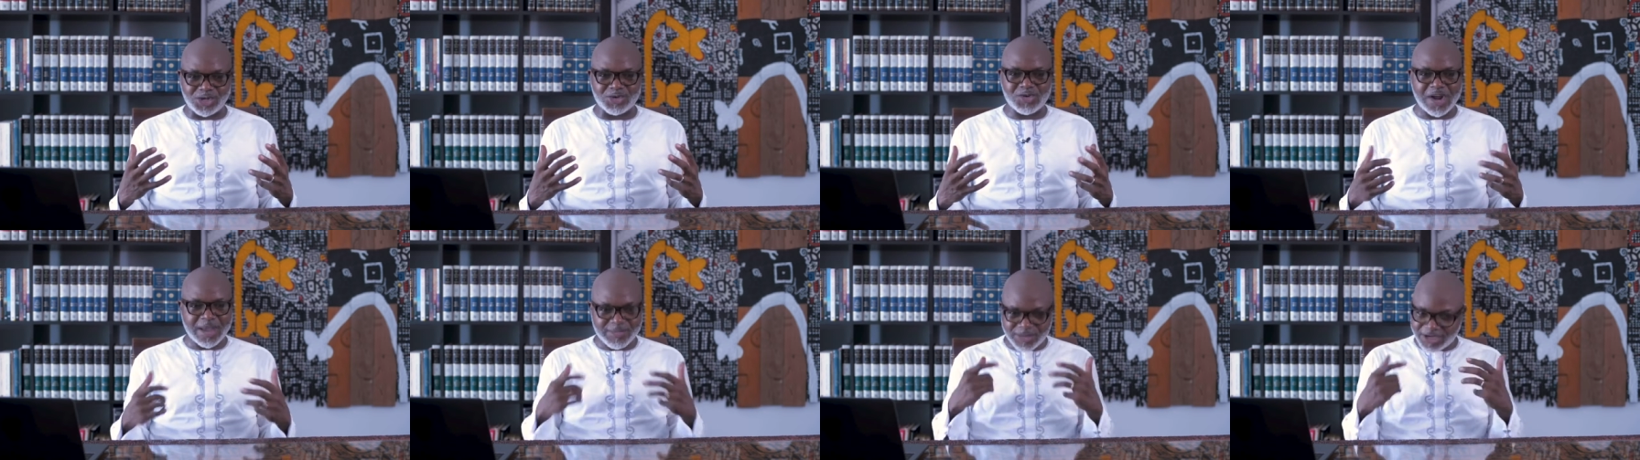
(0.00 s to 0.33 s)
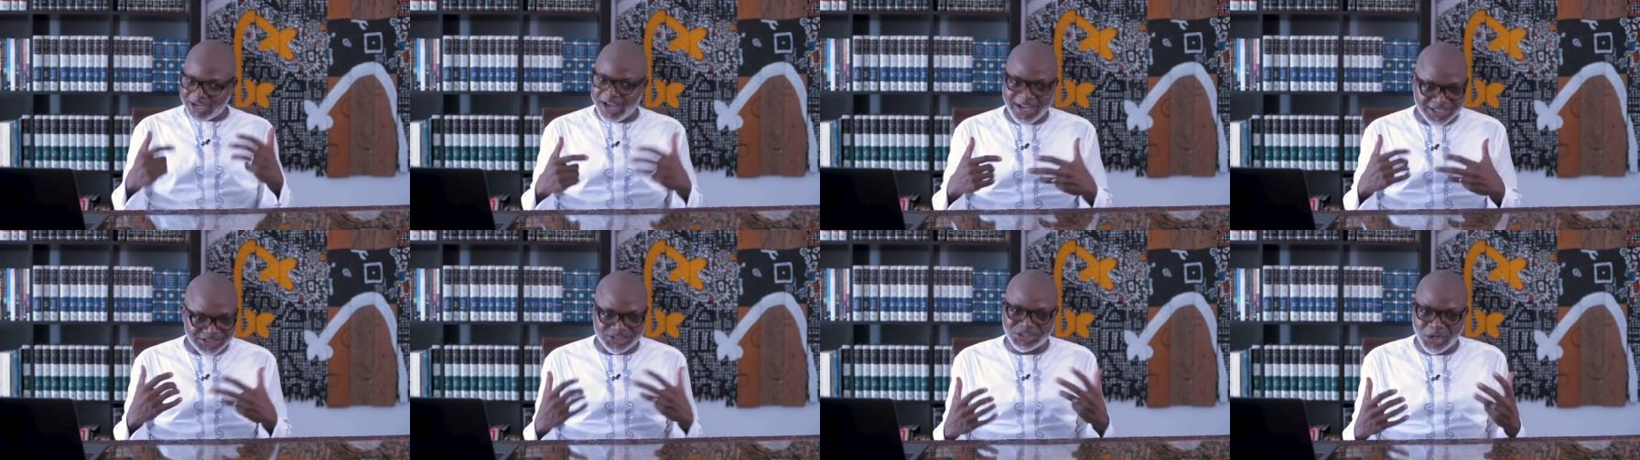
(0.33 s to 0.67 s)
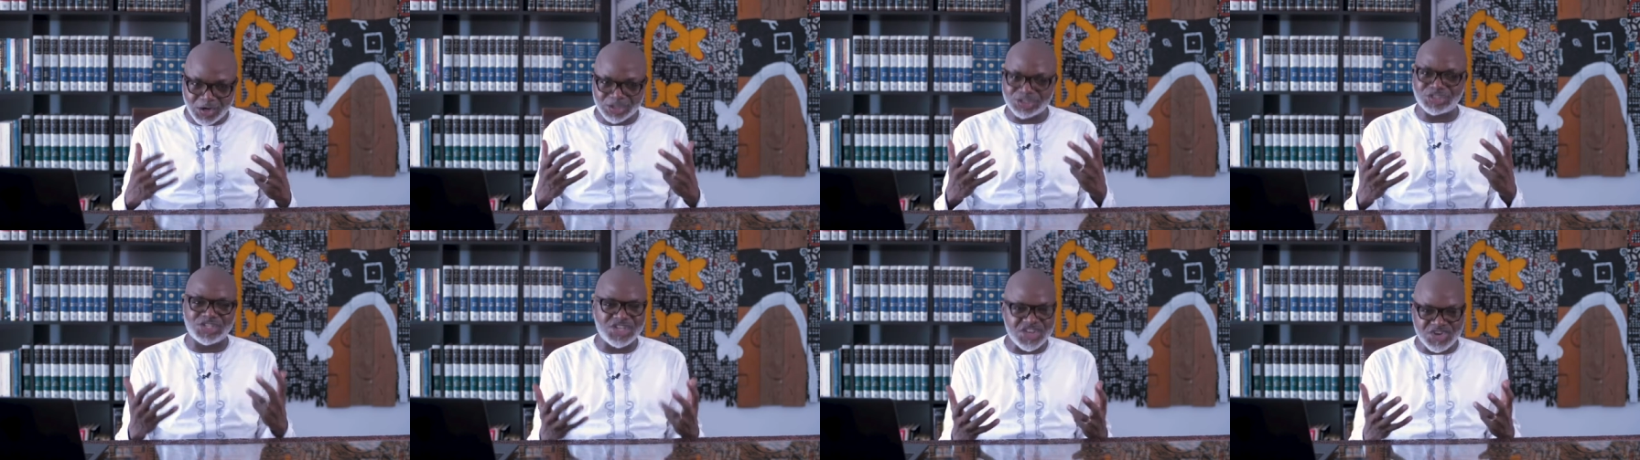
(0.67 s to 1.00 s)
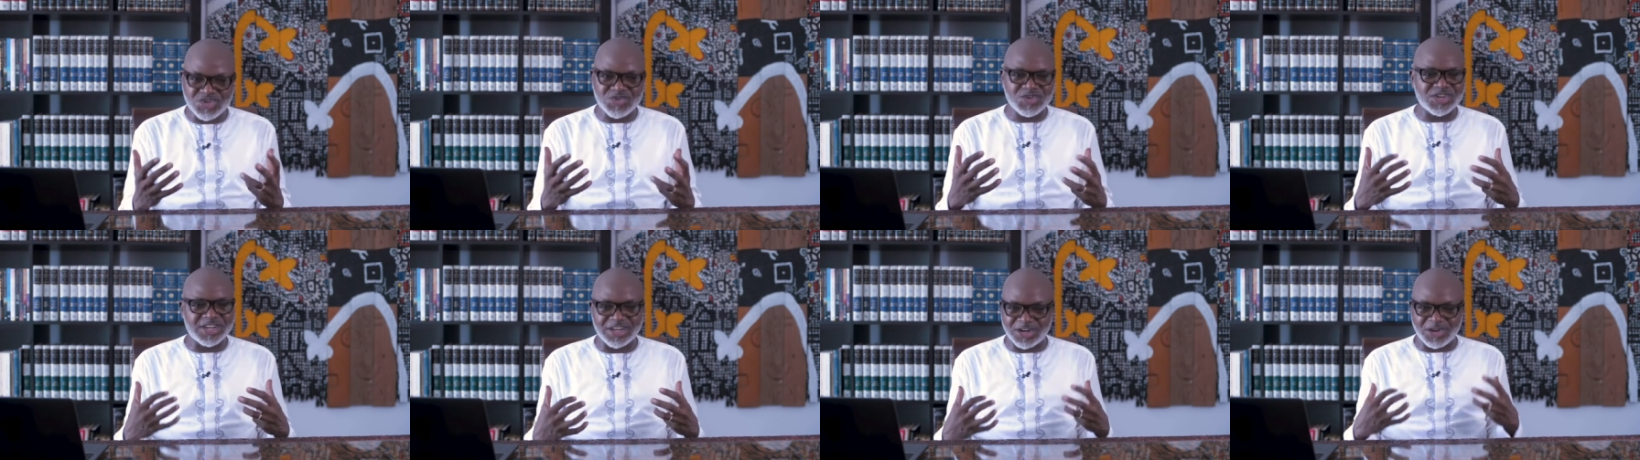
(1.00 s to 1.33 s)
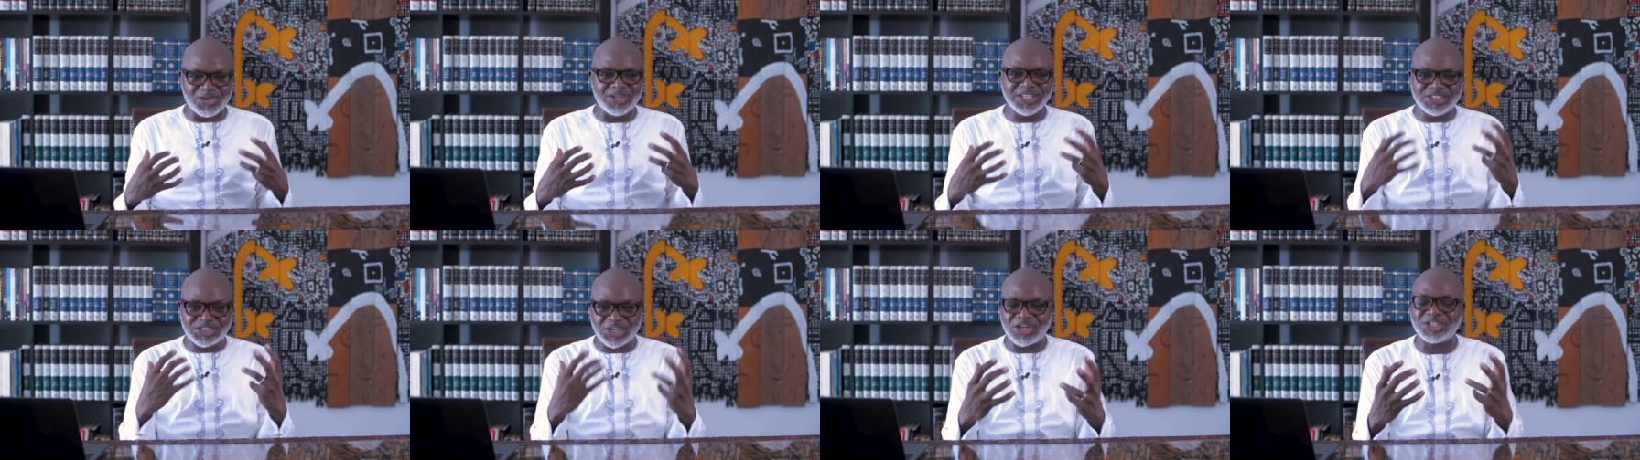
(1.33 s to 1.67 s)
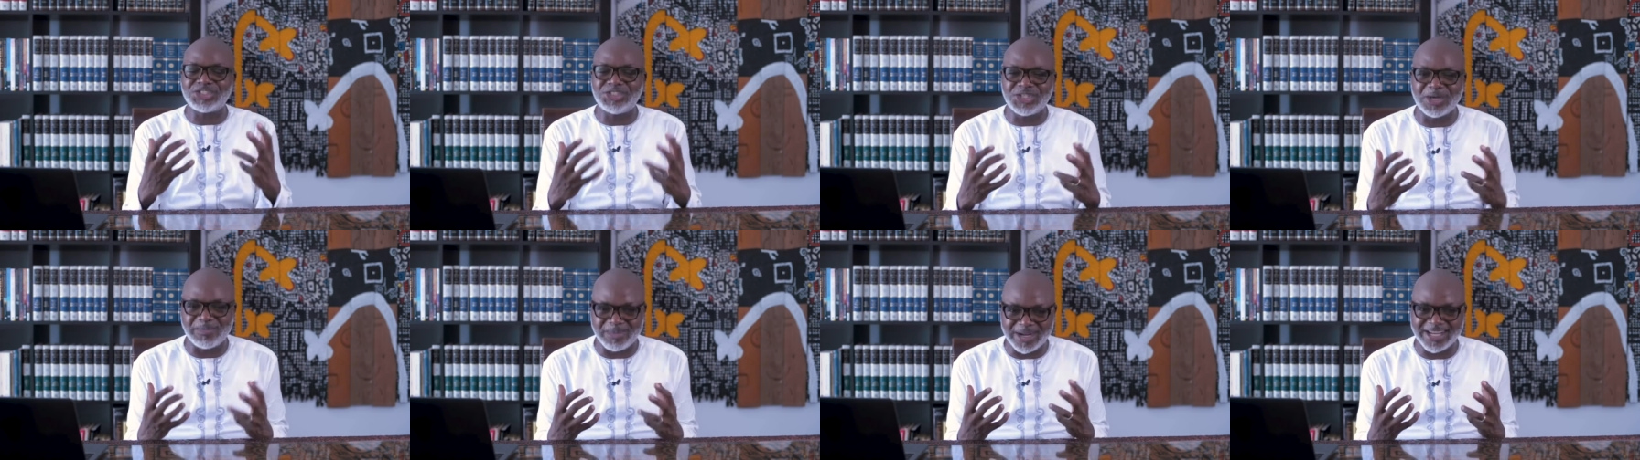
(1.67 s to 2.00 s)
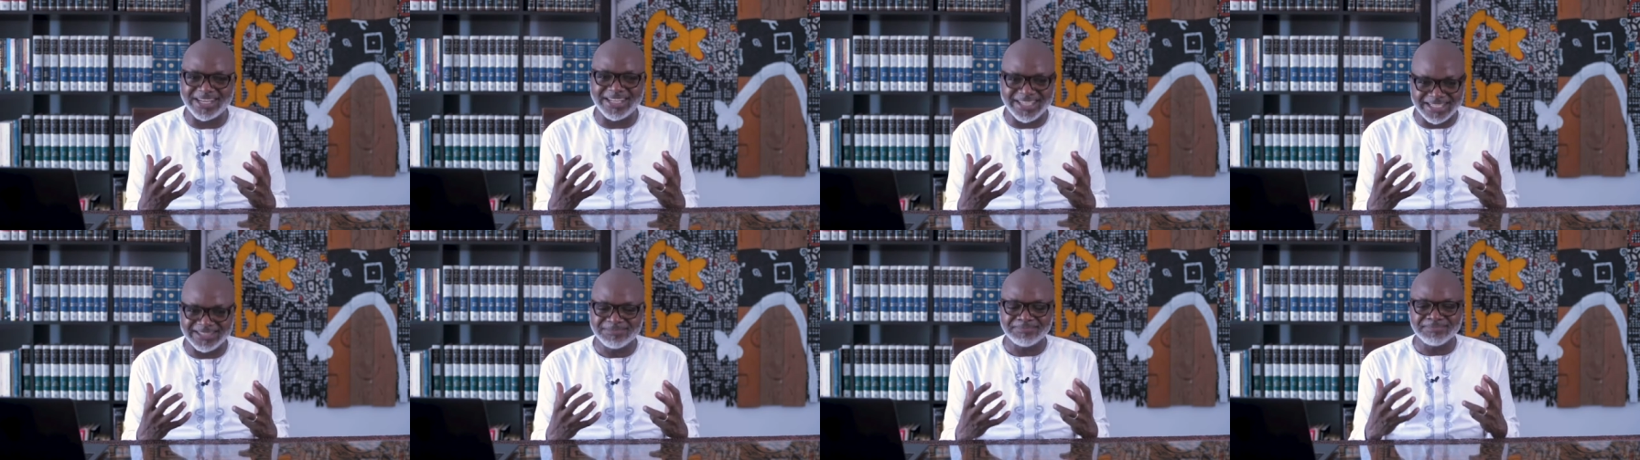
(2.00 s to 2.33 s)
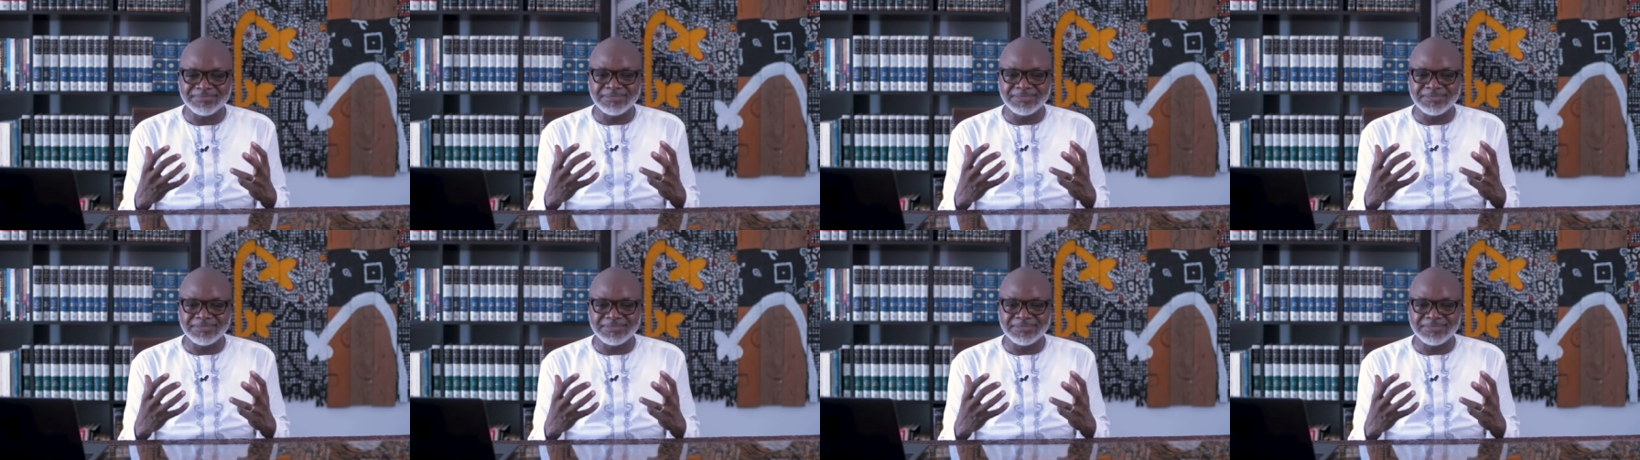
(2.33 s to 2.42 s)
realm. You can't touch you, you can only touch your body.